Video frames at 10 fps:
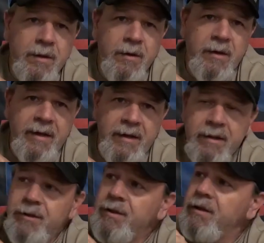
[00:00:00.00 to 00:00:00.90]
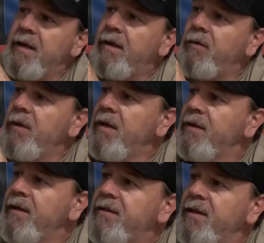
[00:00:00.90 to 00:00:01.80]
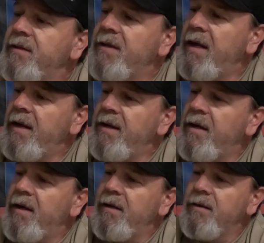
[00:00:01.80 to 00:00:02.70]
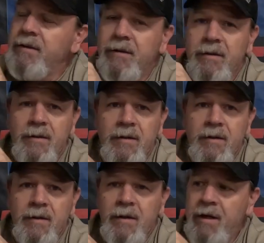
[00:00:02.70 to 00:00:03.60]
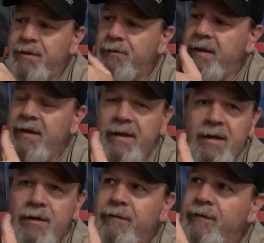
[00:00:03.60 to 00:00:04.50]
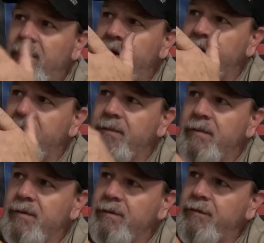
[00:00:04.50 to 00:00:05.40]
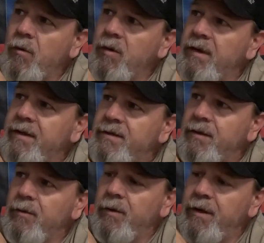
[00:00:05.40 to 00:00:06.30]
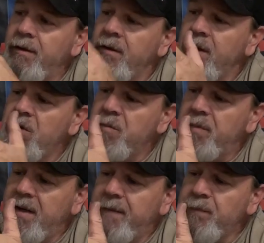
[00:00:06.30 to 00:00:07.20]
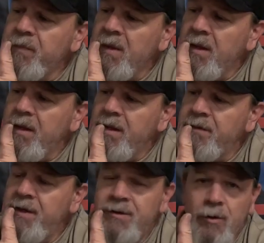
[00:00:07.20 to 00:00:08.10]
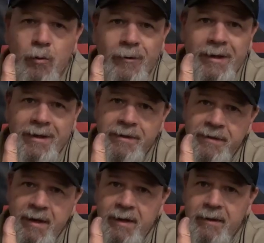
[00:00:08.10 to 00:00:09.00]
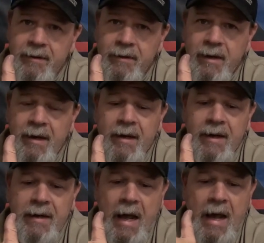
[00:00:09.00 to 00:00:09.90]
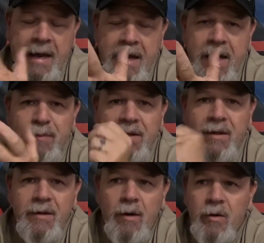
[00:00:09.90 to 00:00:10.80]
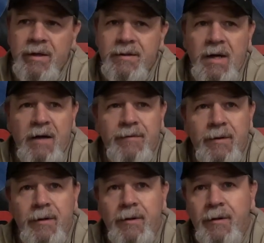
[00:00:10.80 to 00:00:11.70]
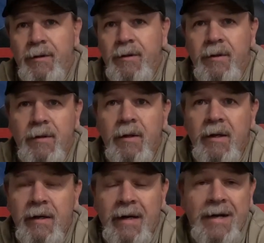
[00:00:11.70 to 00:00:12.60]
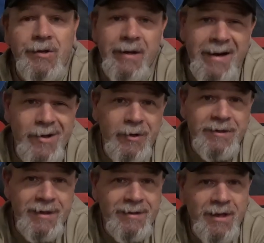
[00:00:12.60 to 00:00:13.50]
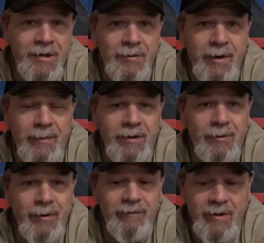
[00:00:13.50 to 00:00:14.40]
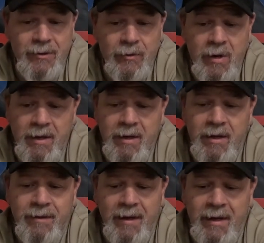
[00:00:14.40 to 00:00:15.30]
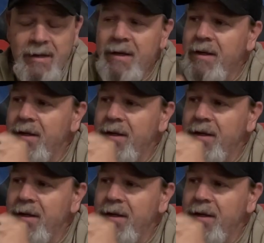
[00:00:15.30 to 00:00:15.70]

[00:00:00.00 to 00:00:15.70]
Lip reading: Your linkage. Now, this is a 3-link in the front, 4 links in the rear, but these are really thin. And I happened to notice after, and actually I noticed at that 3-month review that